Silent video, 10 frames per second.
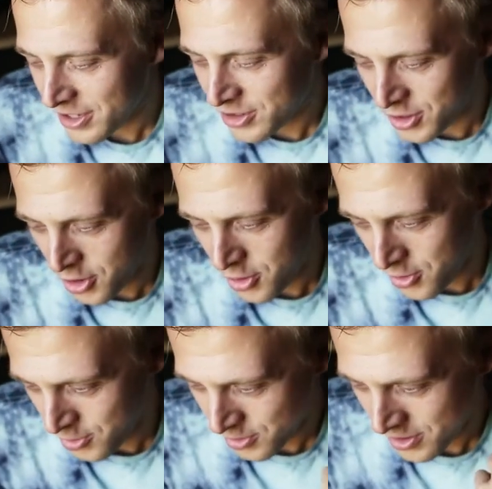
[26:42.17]

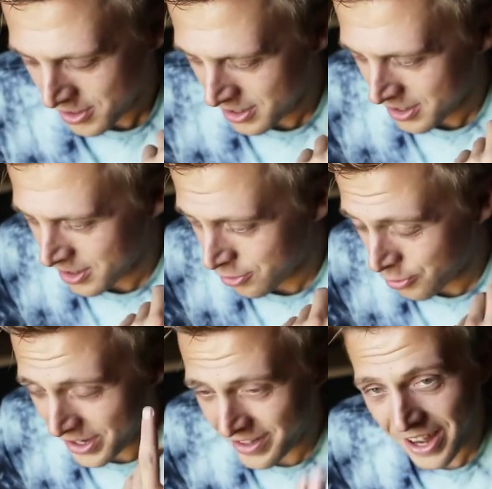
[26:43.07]
So
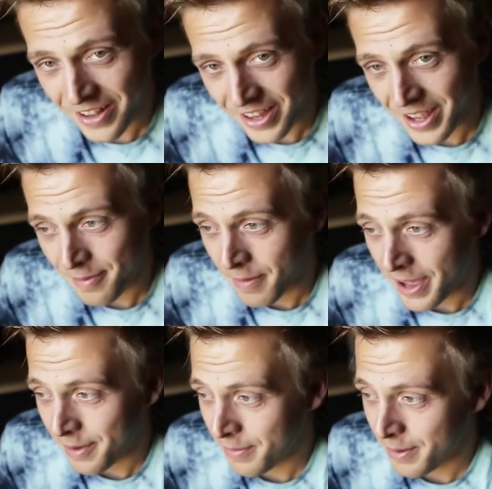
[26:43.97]
retelling it
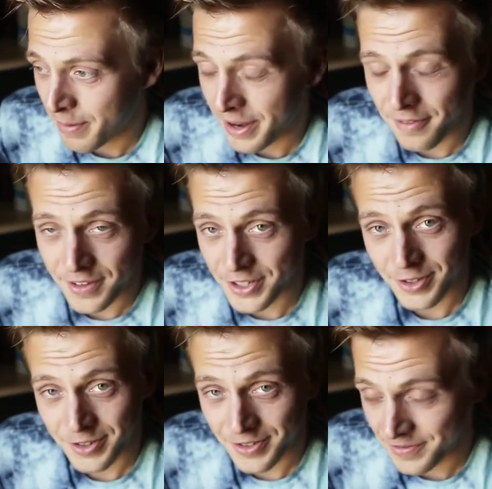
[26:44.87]
might be
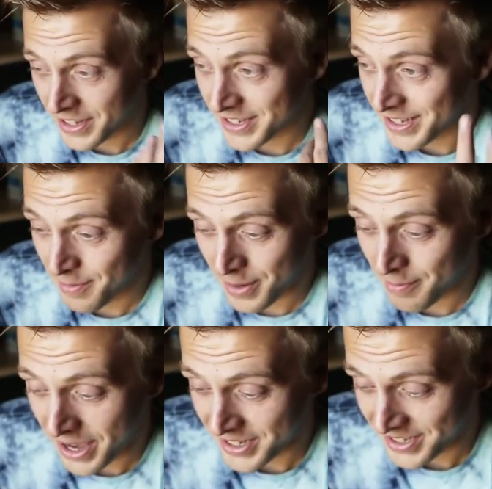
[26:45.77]
beneficial in some
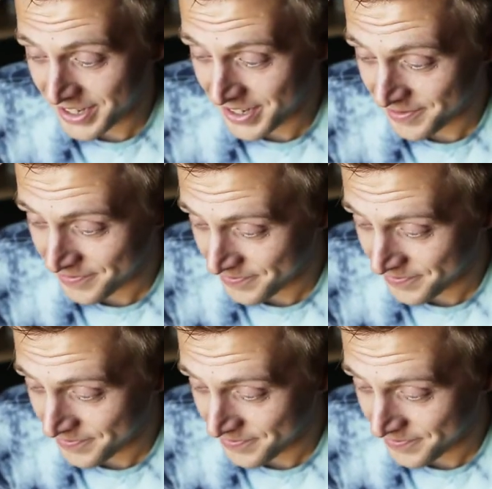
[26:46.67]
capacity.